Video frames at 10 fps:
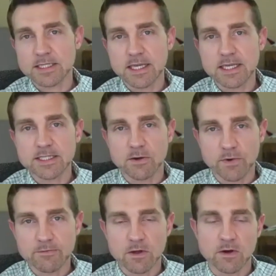things that
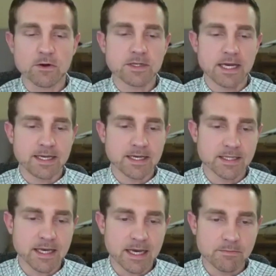we've learned at
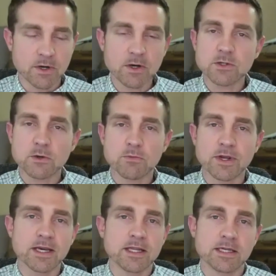GitLab, but also bring in